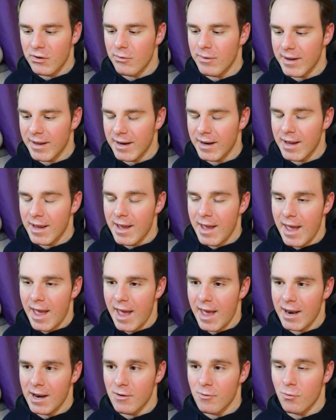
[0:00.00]
to it.
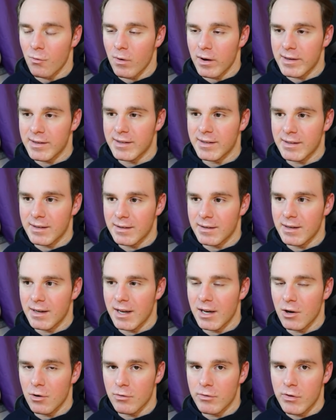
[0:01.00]
And it wasn't,
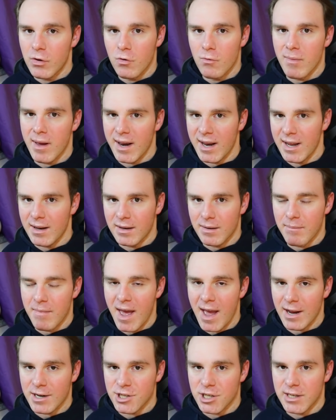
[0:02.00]
you know, too many to
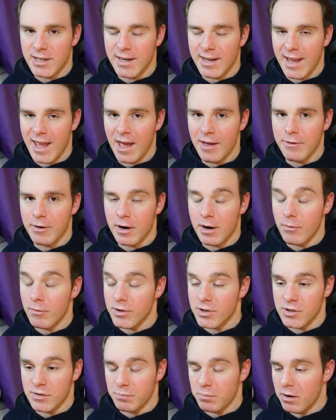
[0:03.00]
match in together. It
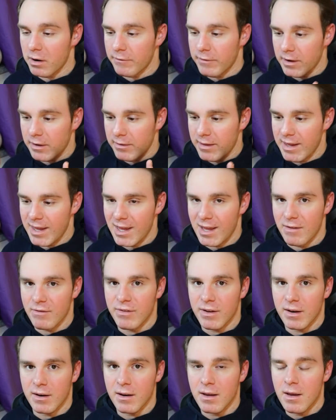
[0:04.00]
was just perfectly
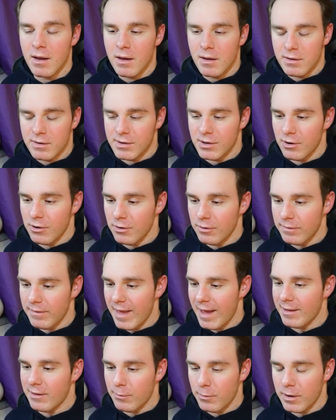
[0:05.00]
even. So
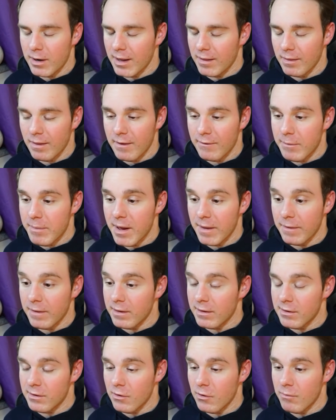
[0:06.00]
that's what I love about
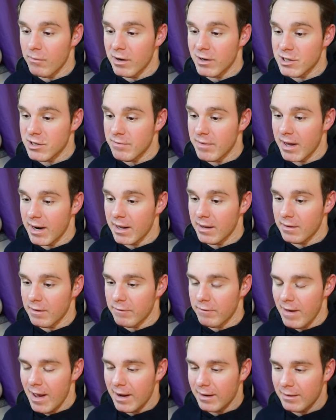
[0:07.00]
this so much about it. The
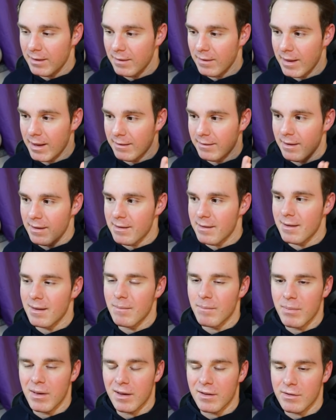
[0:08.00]
fact that, like, Disney
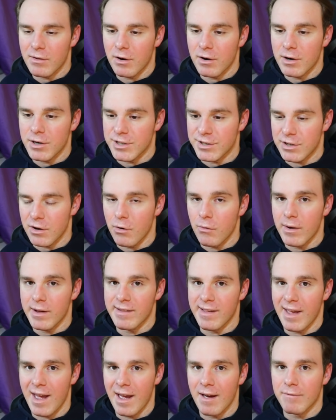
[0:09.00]
and Pixar just
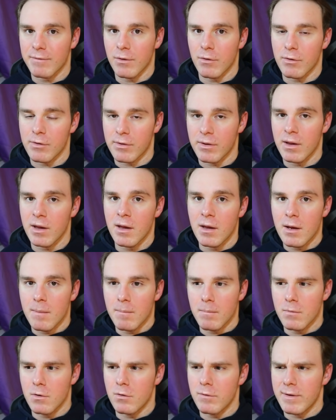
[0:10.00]
always have those
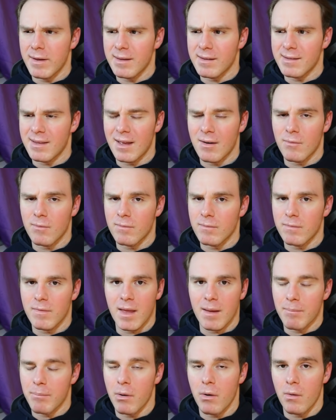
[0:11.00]
movies that
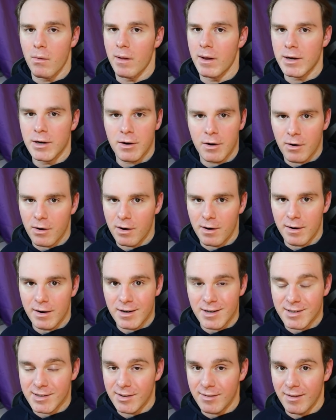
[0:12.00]
they pull on your heart
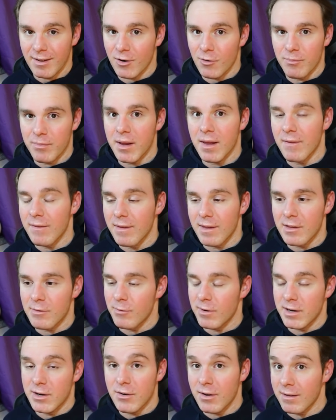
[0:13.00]
just a little bit. And this
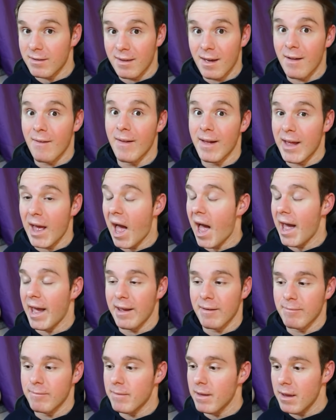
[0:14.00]
one, you could tell,
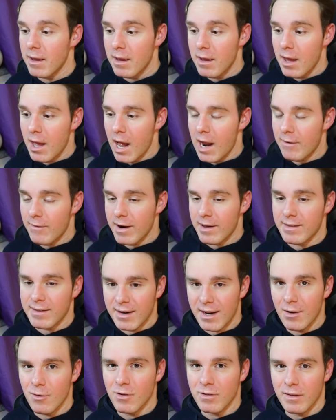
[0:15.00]
I
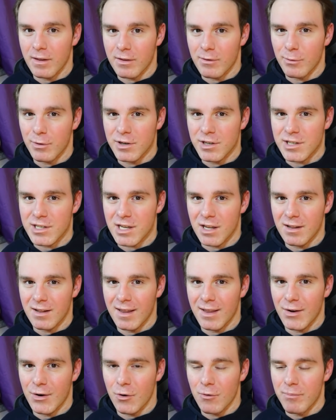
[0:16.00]
resonate with this one just a
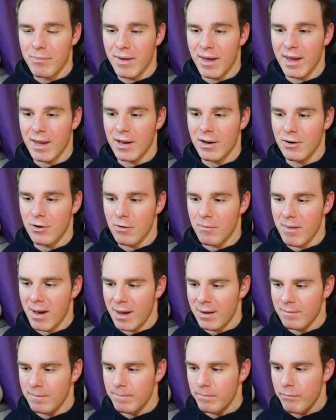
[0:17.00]
little bit. You know,
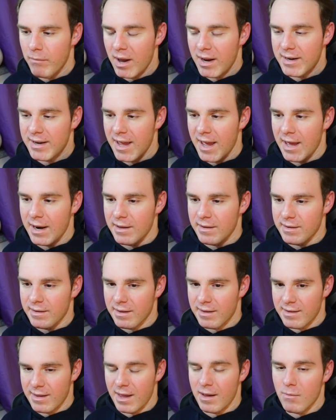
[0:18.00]
my dad is
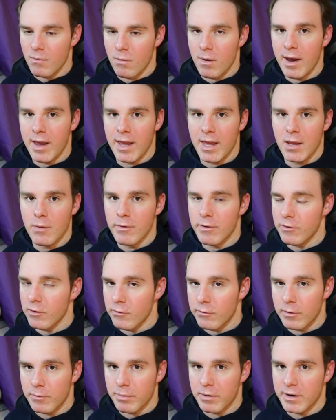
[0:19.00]
the same way. He was
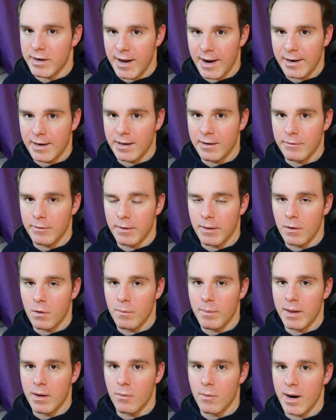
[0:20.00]
overprotective a little
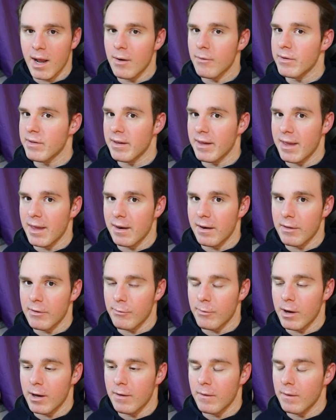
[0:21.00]
bit when I was a kid as
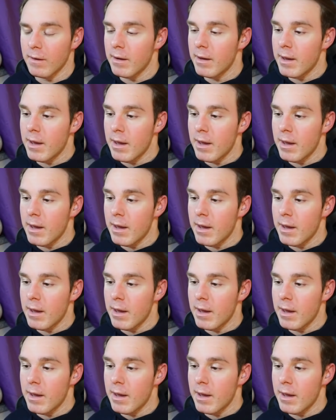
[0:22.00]
well.